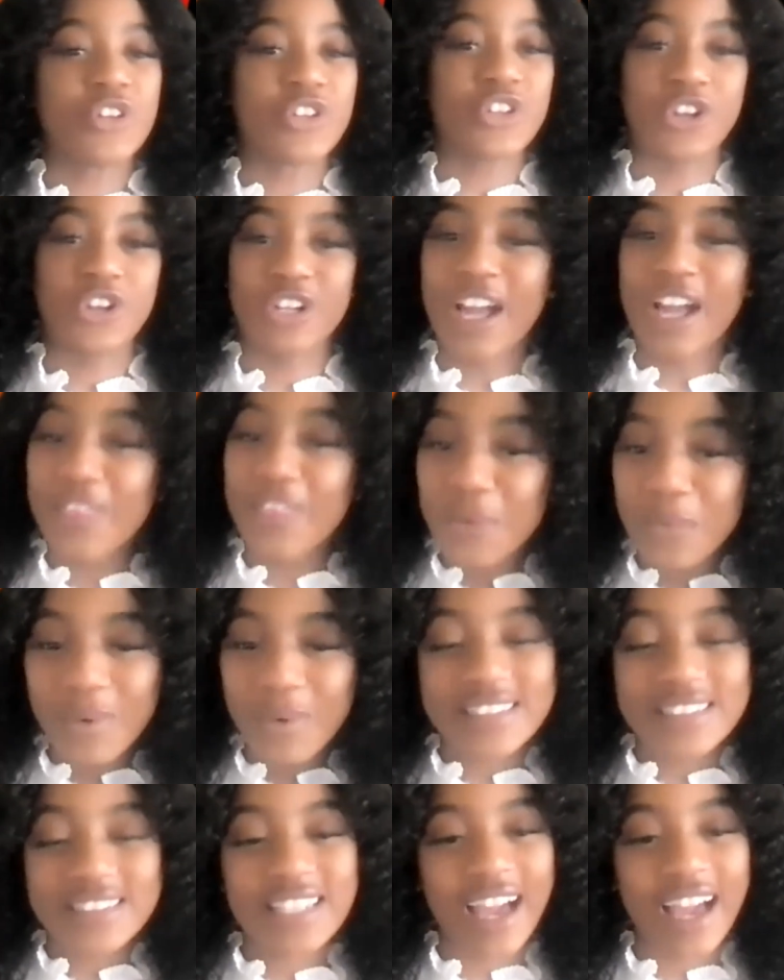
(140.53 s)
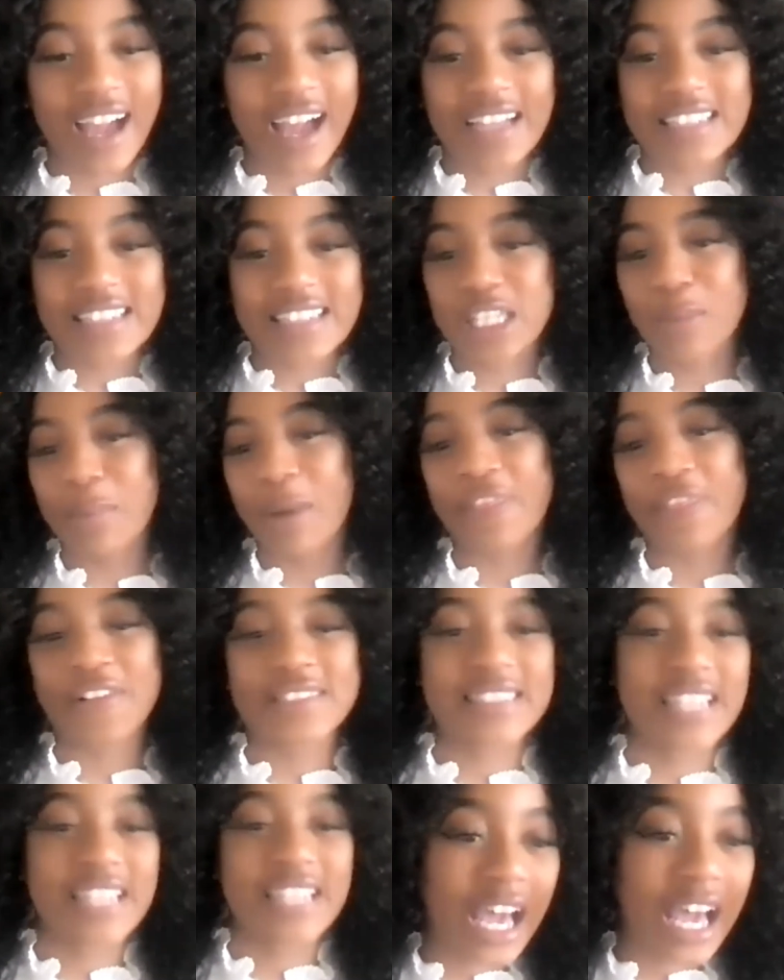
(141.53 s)
you're not the one to ask about the
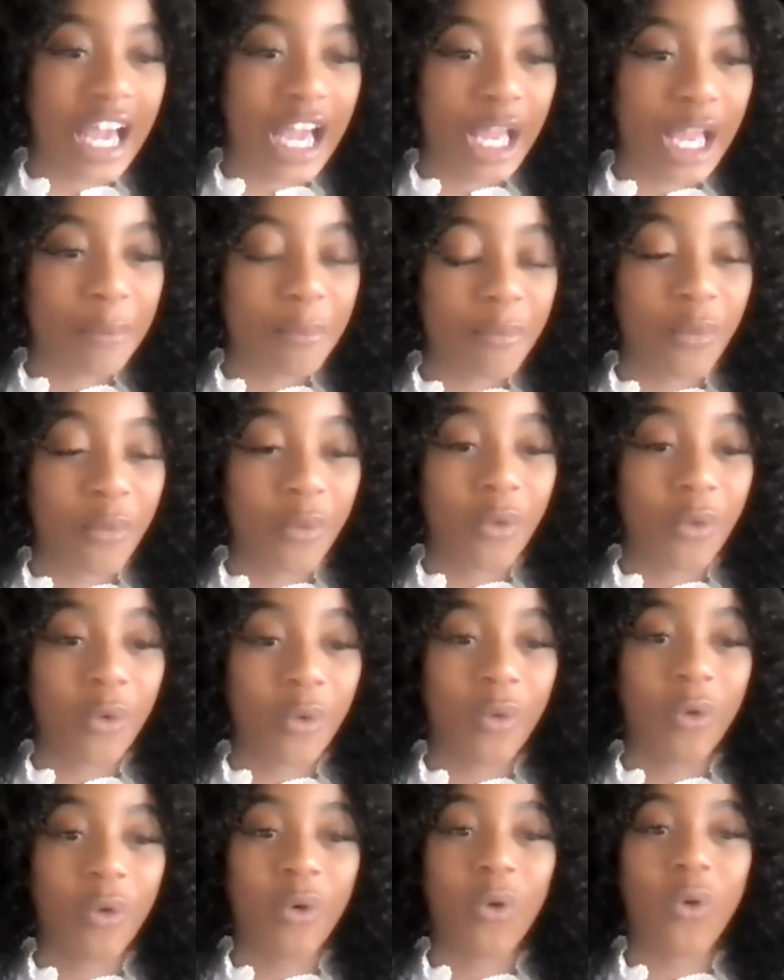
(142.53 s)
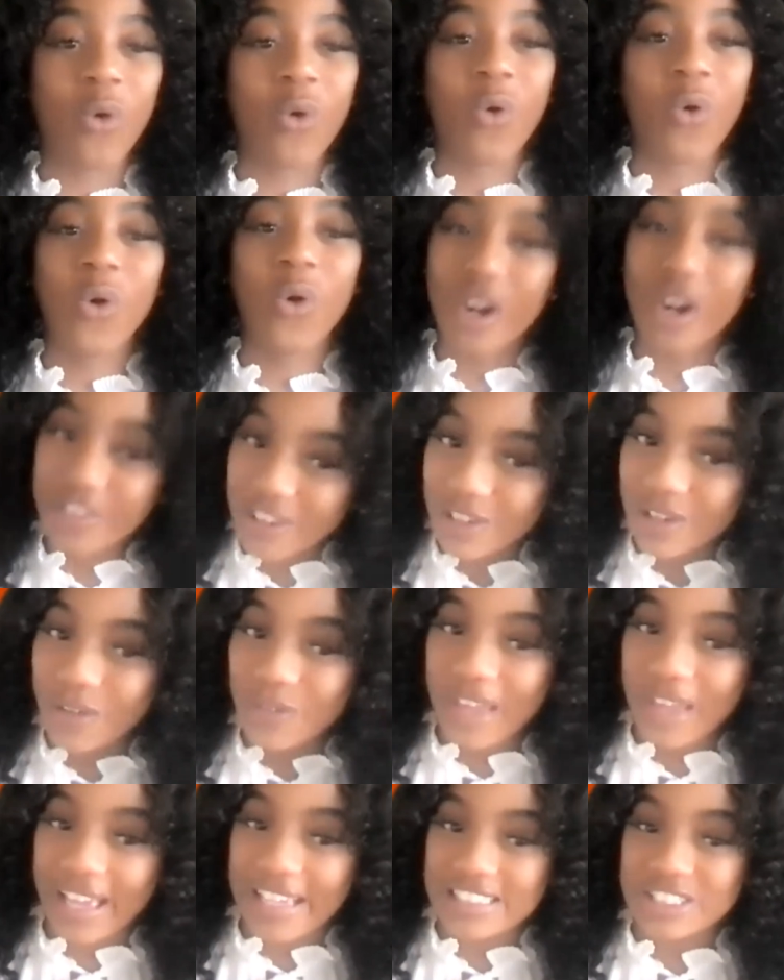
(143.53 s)
time or the
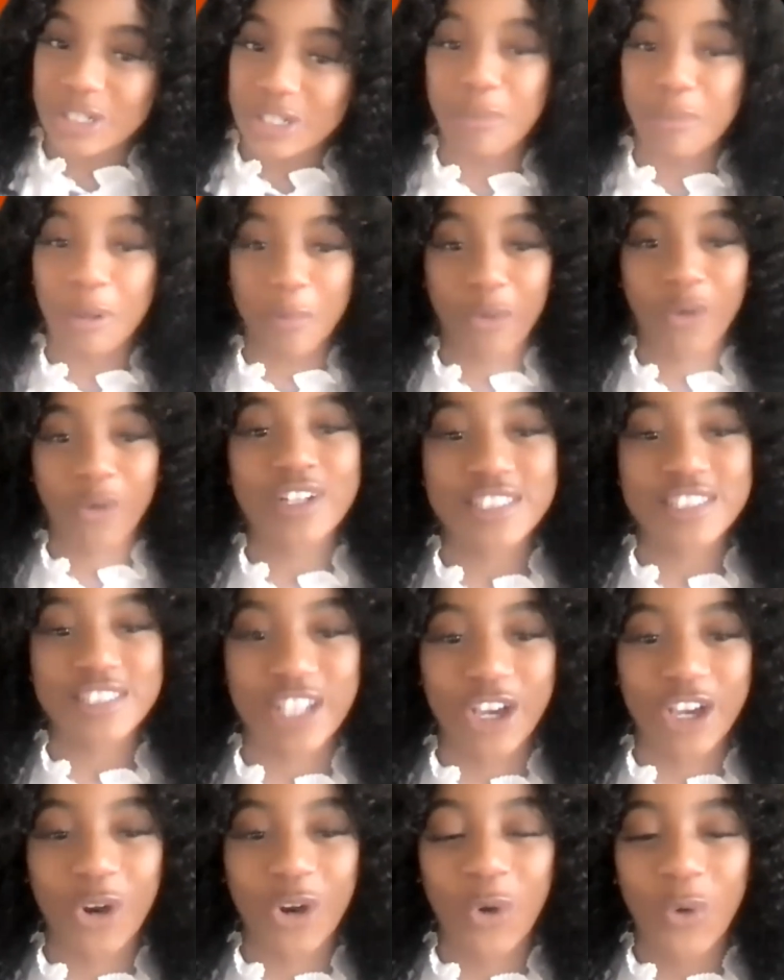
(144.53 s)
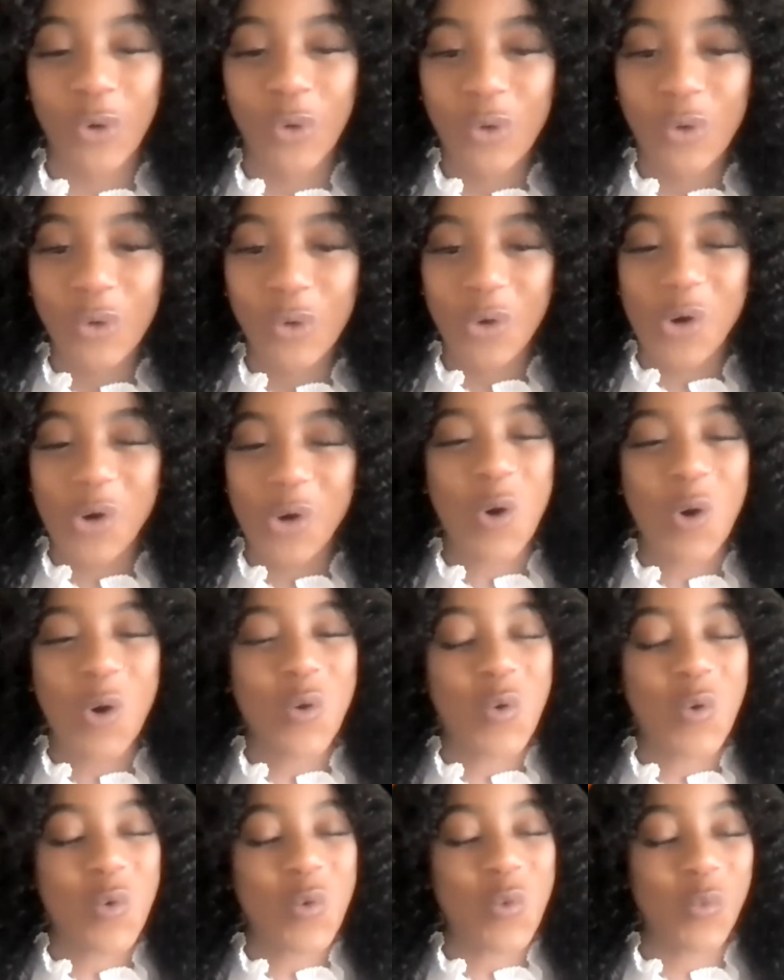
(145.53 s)
location, but more so,
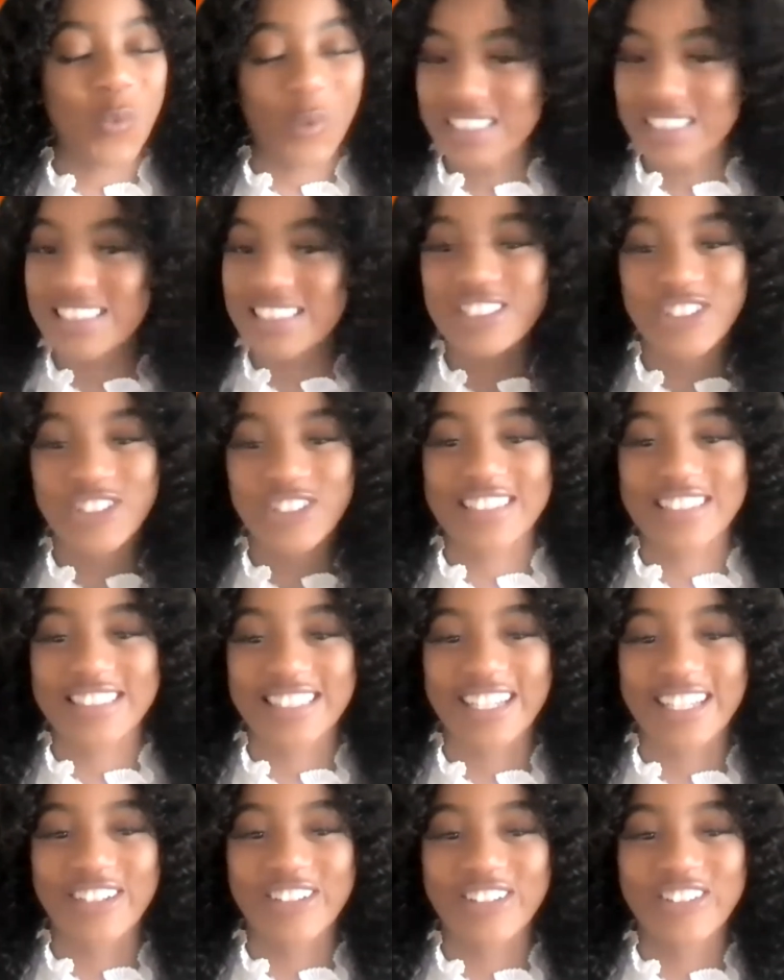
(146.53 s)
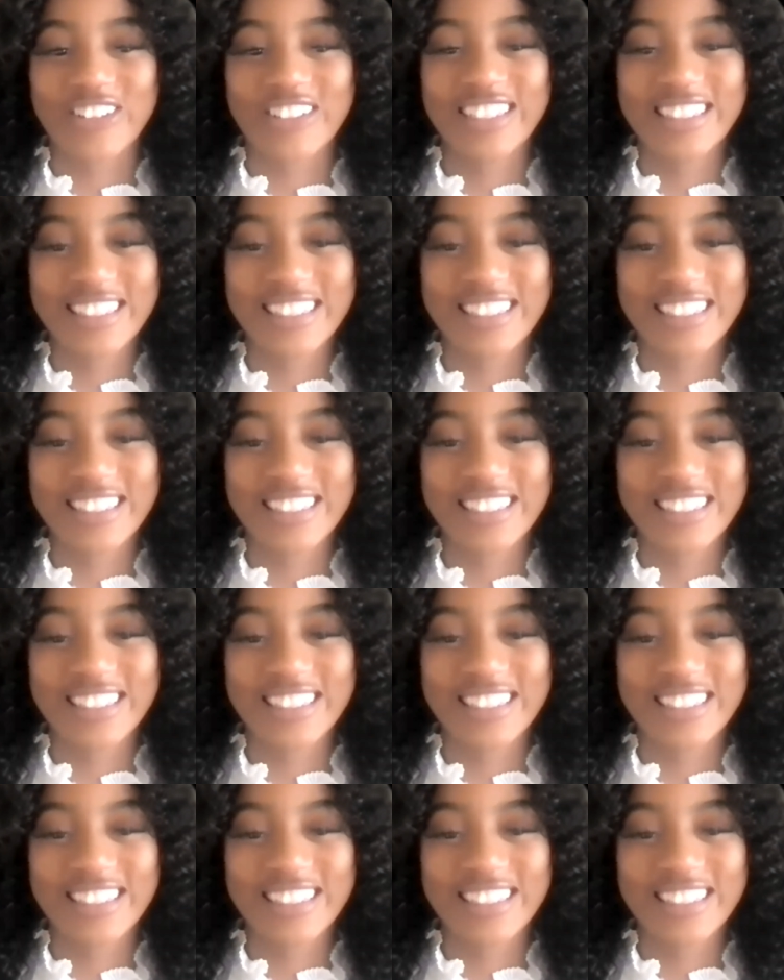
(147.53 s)
what's the dress code?